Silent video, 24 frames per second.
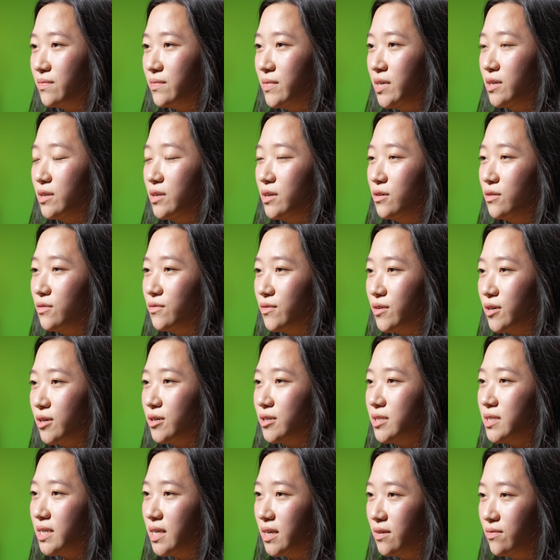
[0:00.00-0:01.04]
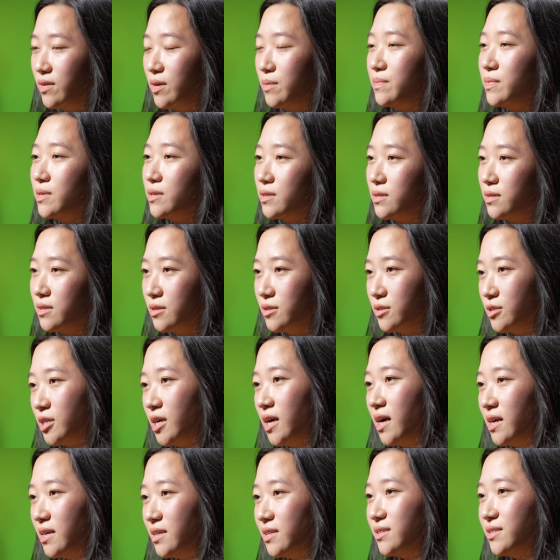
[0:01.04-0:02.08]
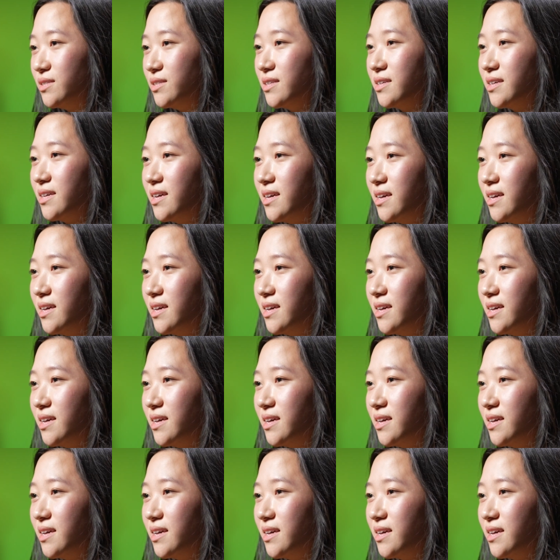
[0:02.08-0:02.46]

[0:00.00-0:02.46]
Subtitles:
you know, for her to give up her child.